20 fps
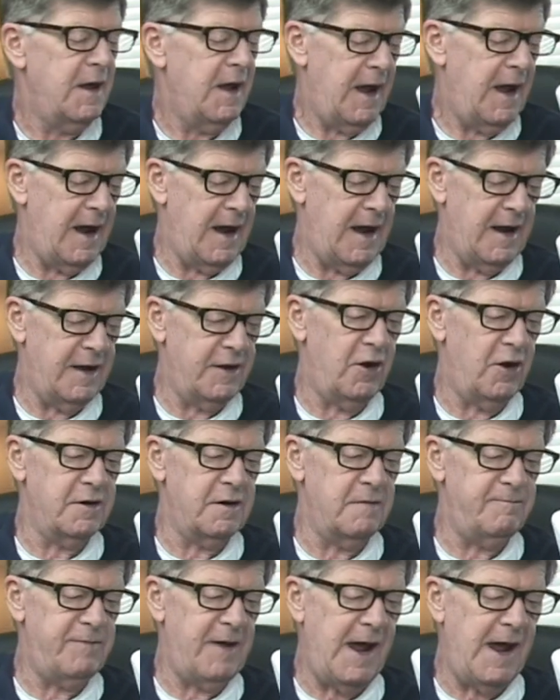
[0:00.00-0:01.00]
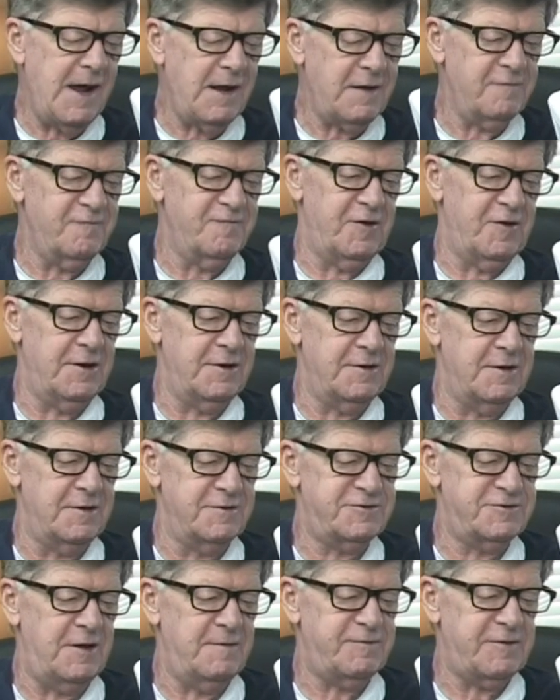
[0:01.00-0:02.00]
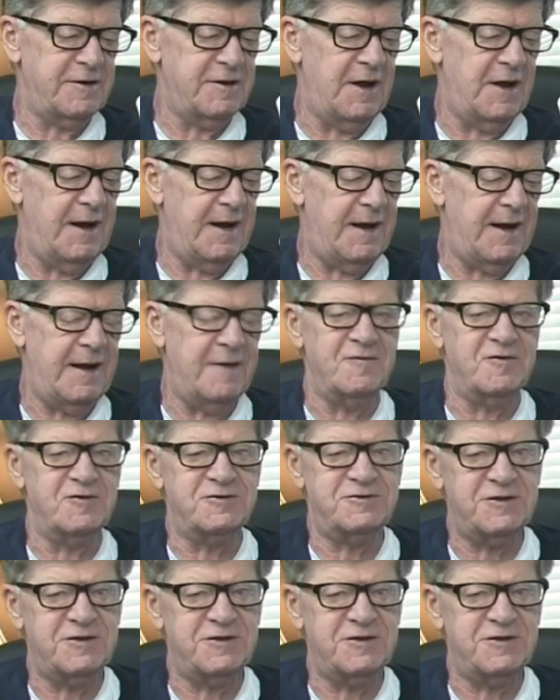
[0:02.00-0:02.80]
and on the back of it, something I haven't